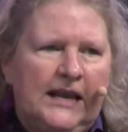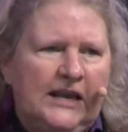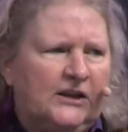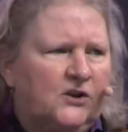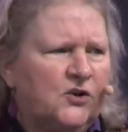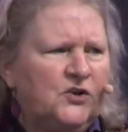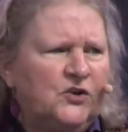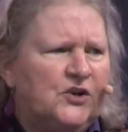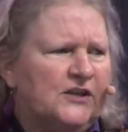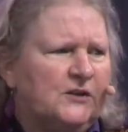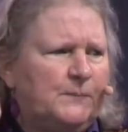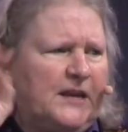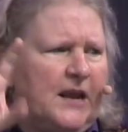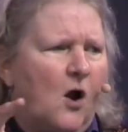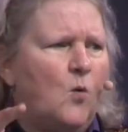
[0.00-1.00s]
It couldn't just
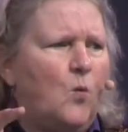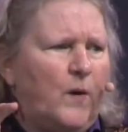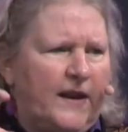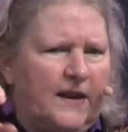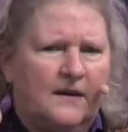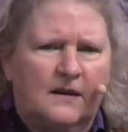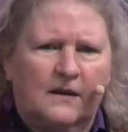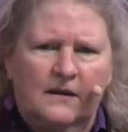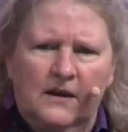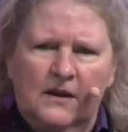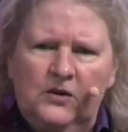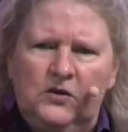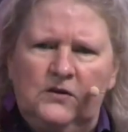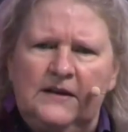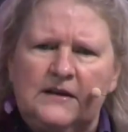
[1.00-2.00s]
be a week.
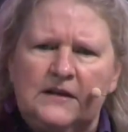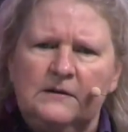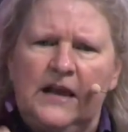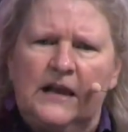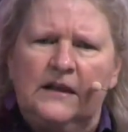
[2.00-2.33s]
You needed at